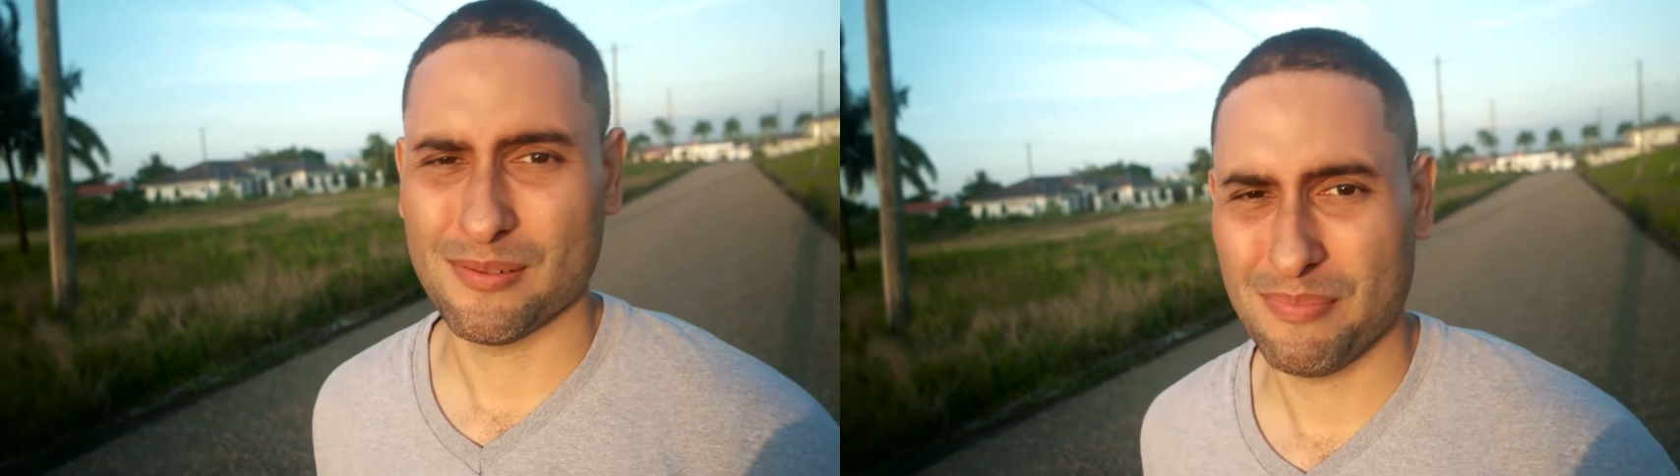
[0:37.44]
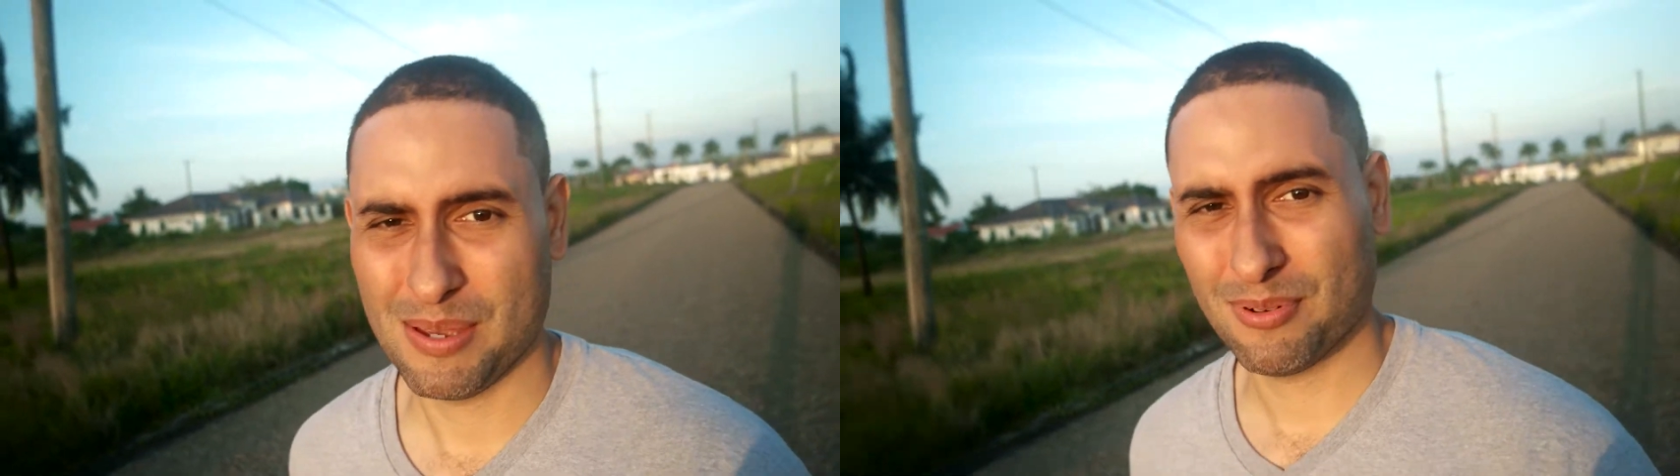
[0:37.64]

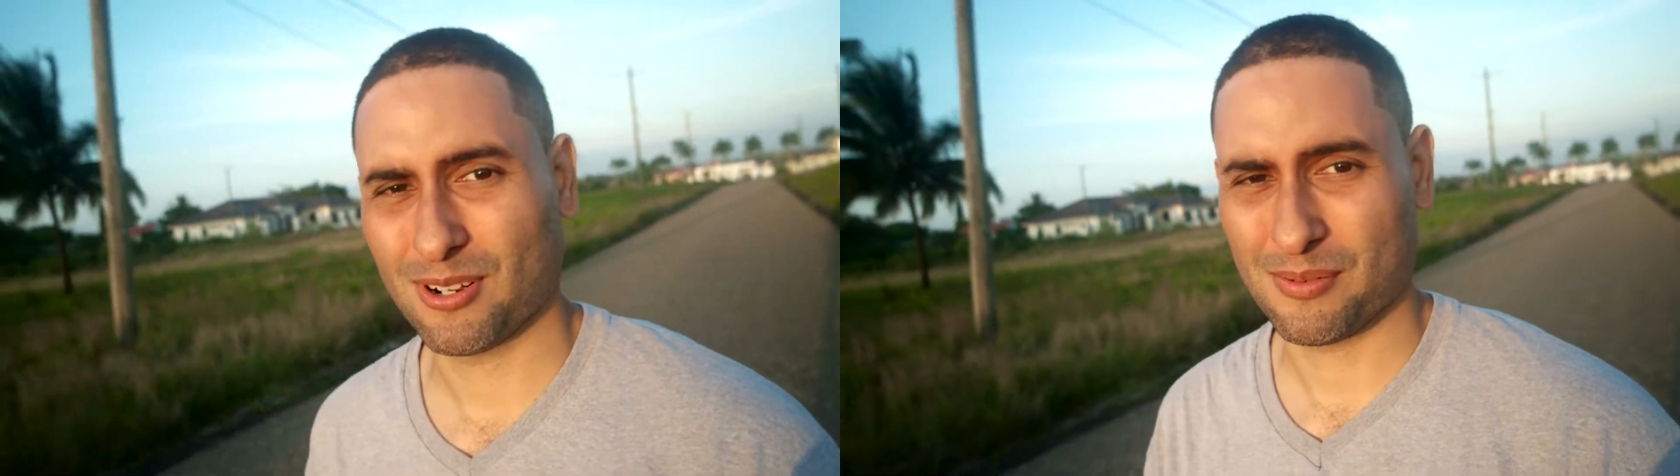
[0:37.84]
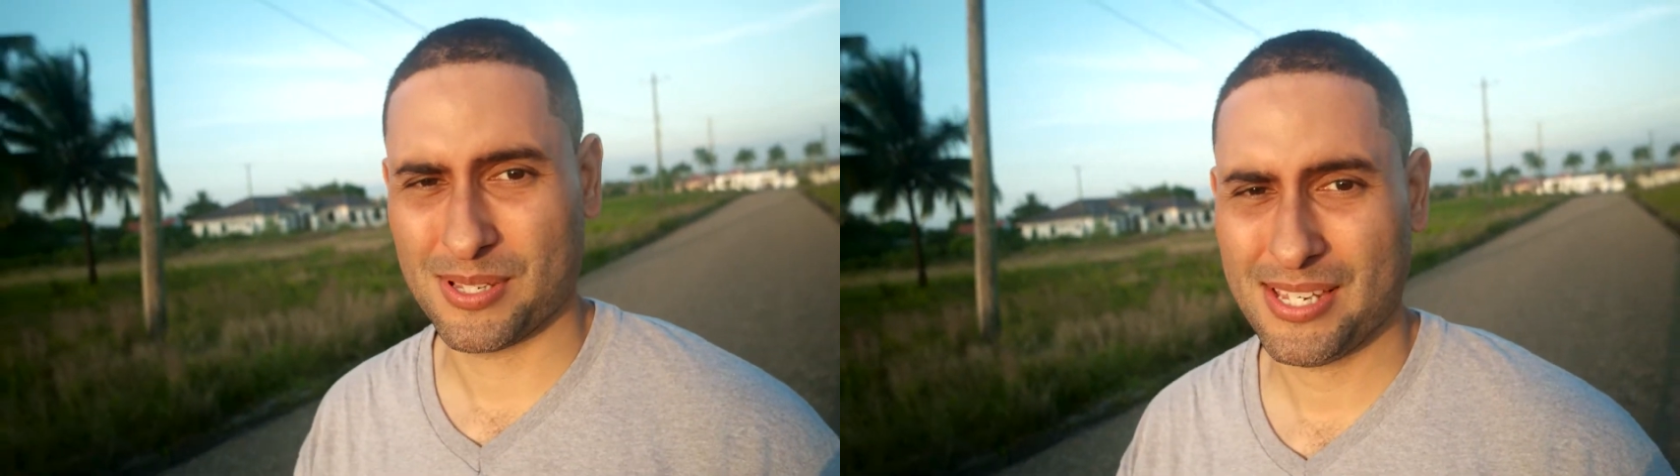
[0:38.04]
some people
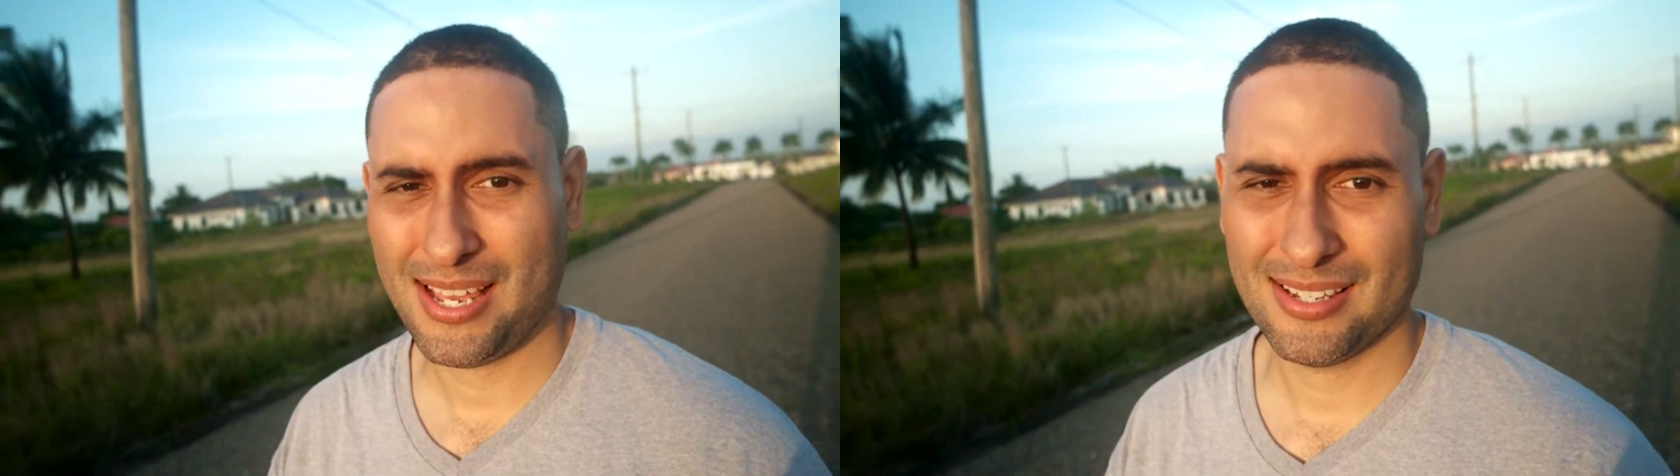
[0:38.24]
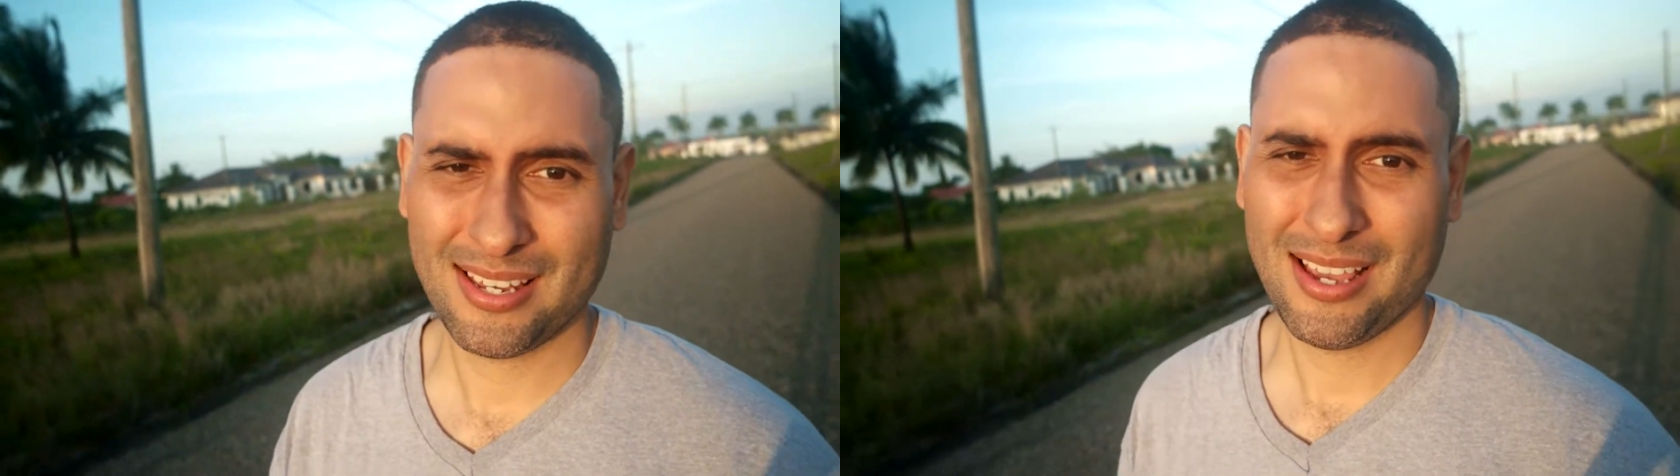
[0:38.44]
are
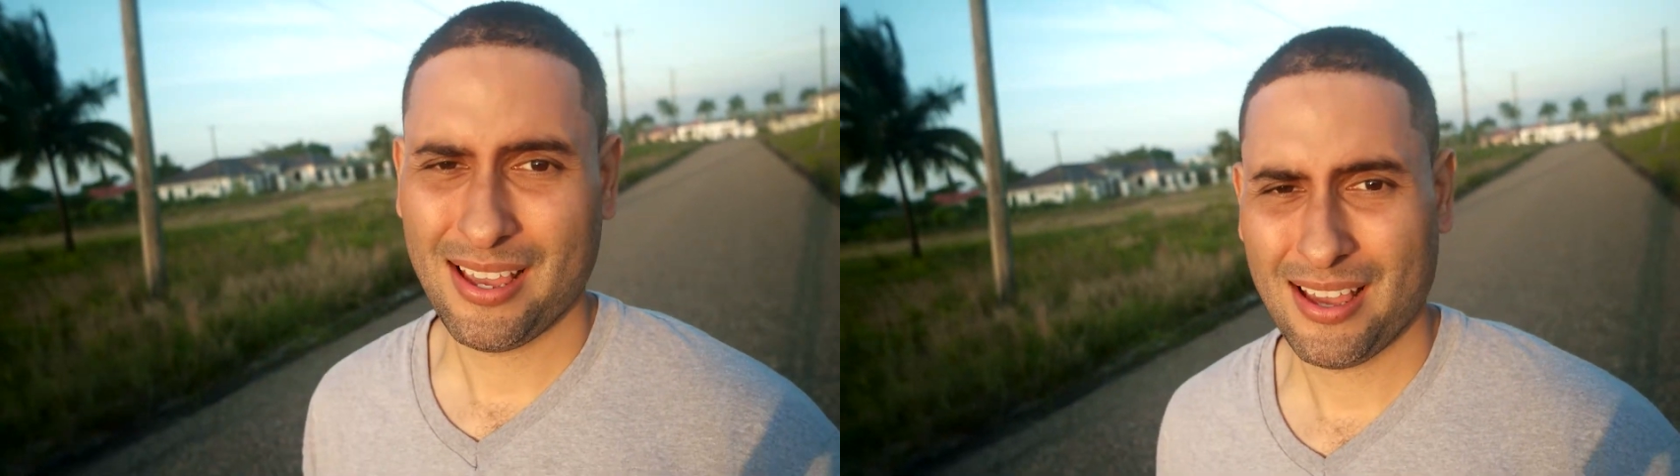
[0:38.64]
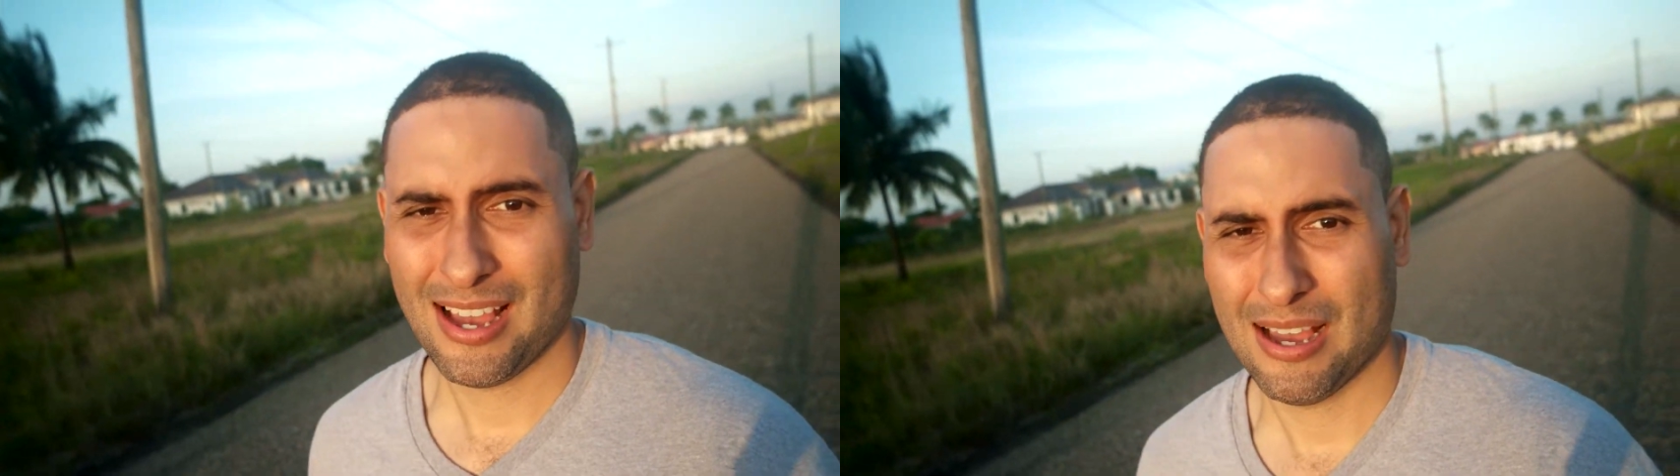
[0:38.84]
upset.
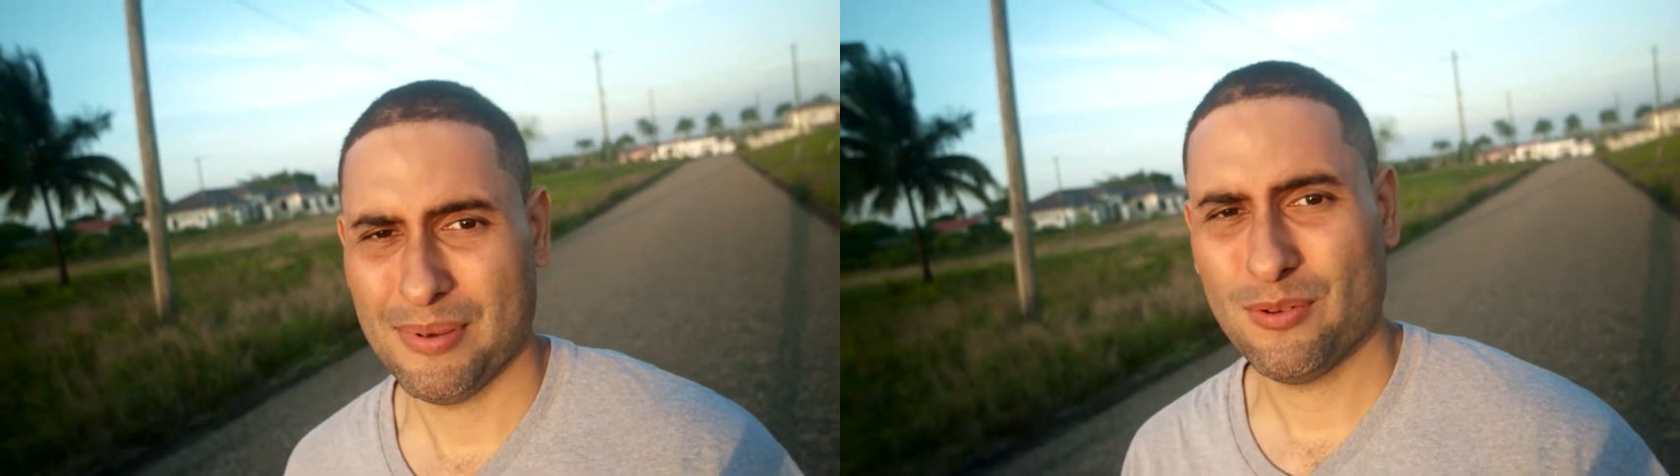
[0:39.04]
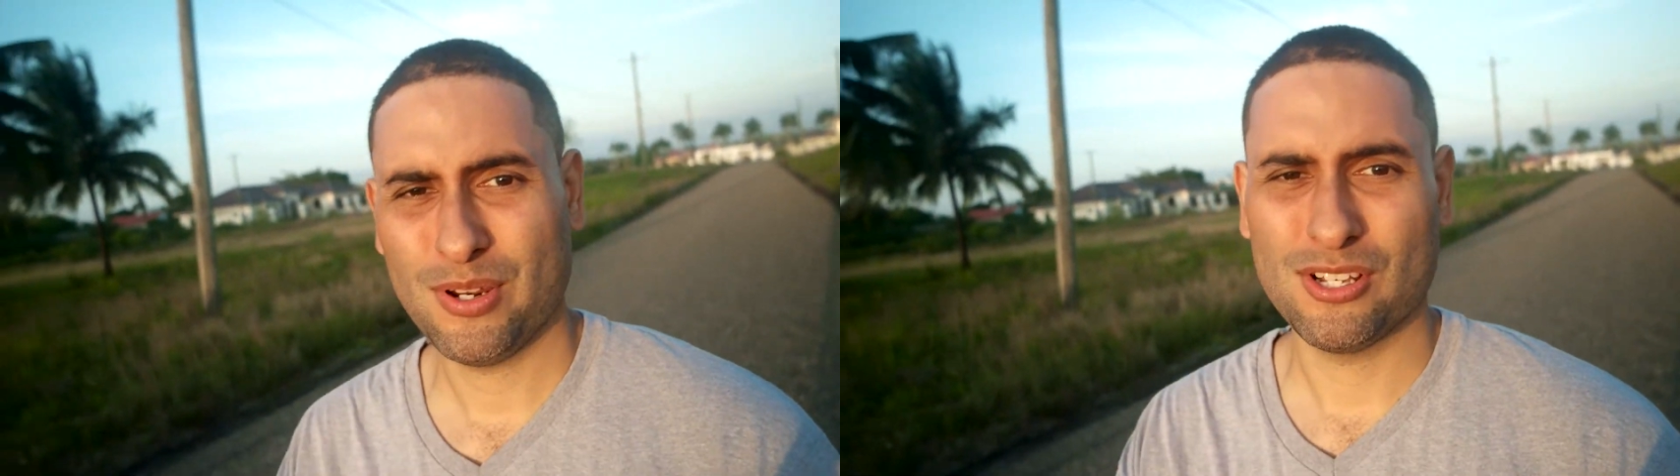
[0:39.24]
I
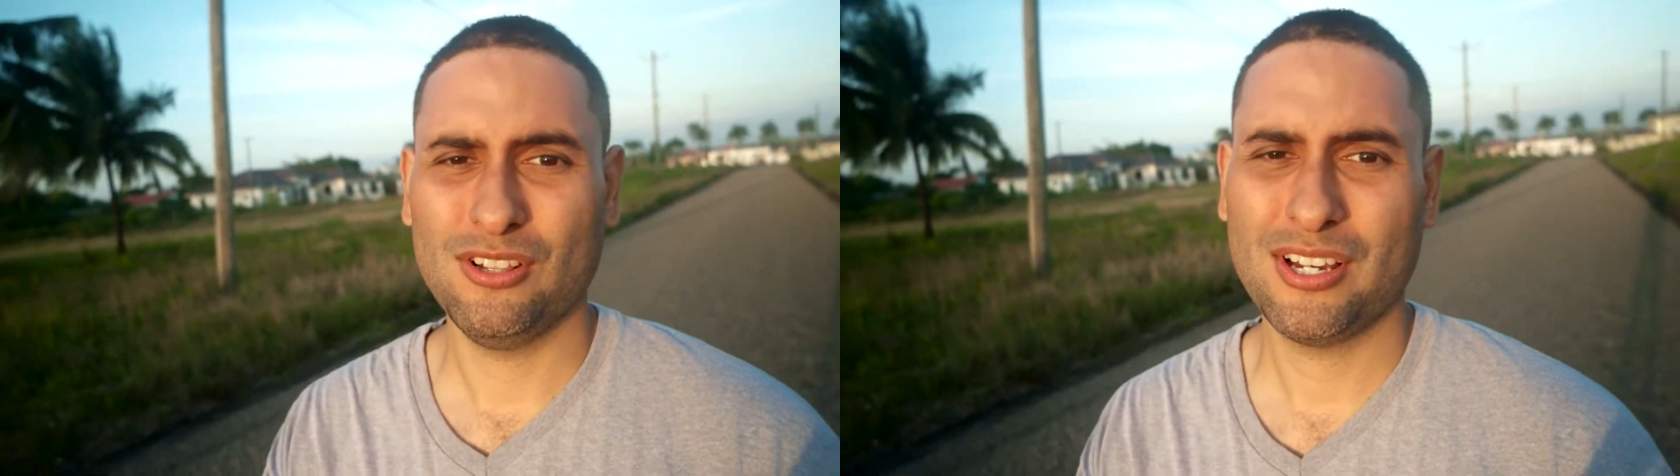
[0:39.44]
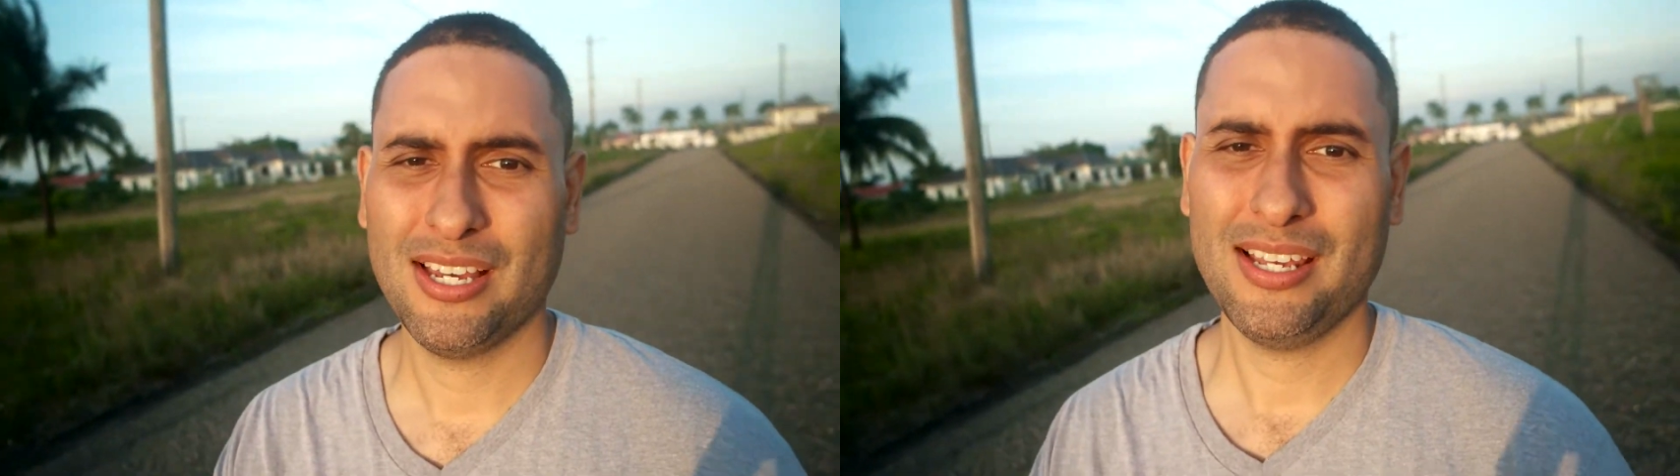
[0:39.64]
mean, when you
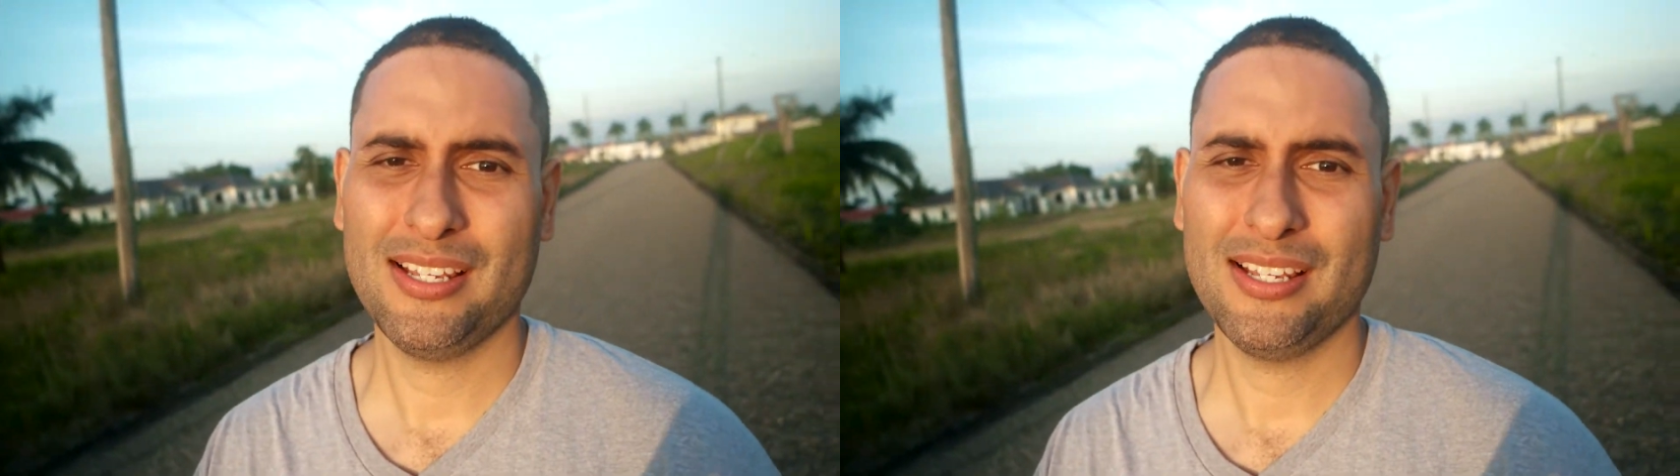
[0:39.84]
look at